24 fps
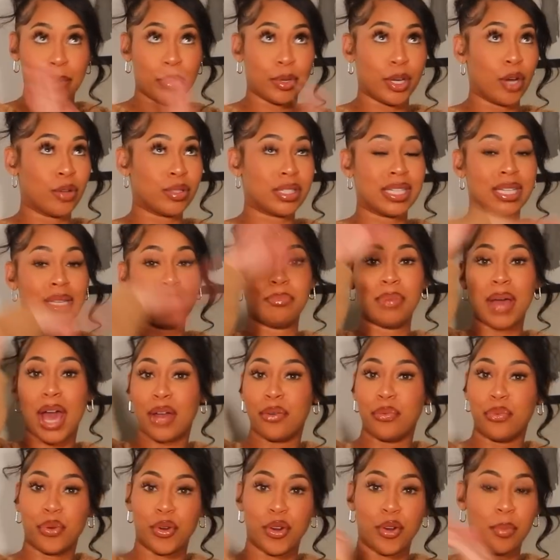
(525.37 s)
I'm gonna go to the
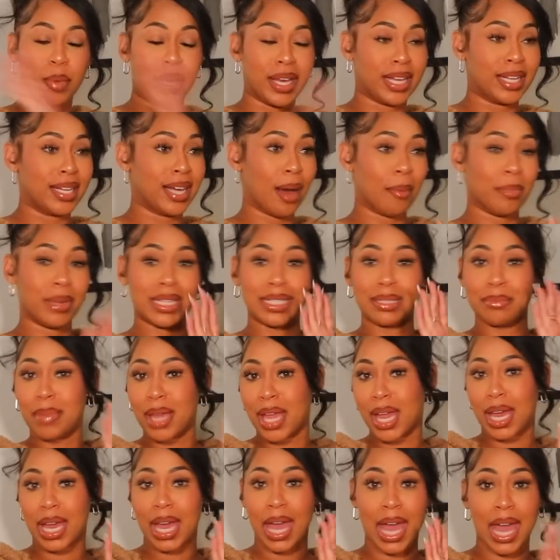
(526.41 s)
bedroom. He can come to his
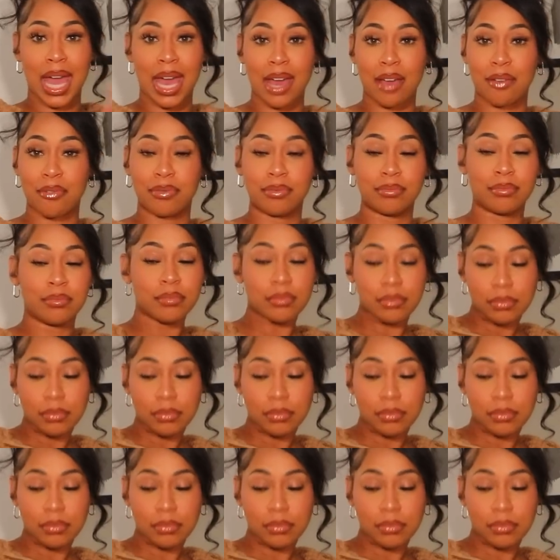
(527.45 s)
man cave.